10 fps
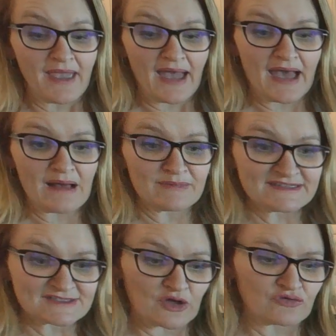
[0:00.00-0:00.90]
Let's
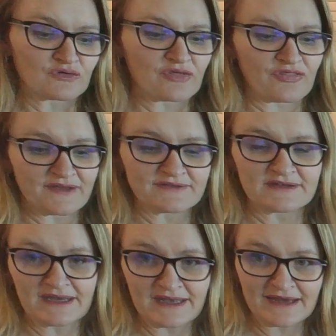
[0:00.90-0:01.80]
go through the things that
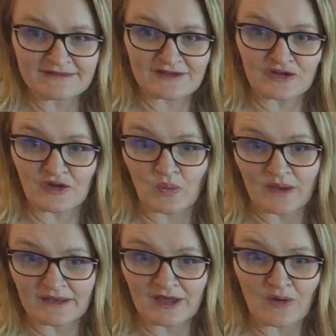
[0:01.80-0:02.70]
you need so you can
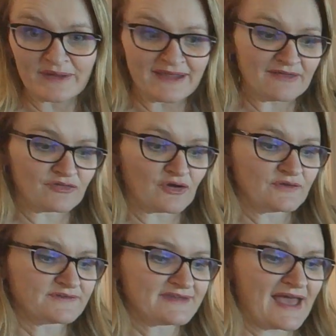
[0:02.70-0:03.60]
quickly go and get
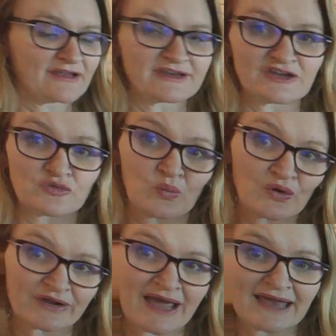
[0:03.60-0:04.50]
those now. You need your
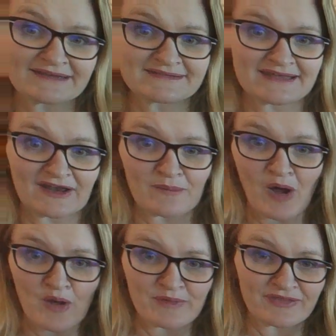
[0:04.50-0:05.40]
watercolors that I'm
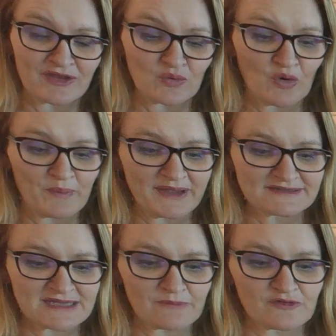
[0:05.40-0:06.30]
hoping that you all picked
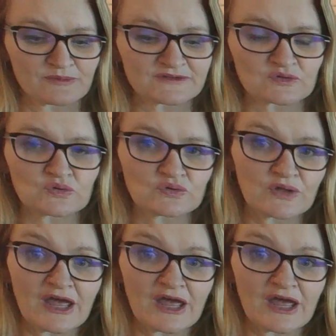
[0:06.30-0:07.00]
up from school.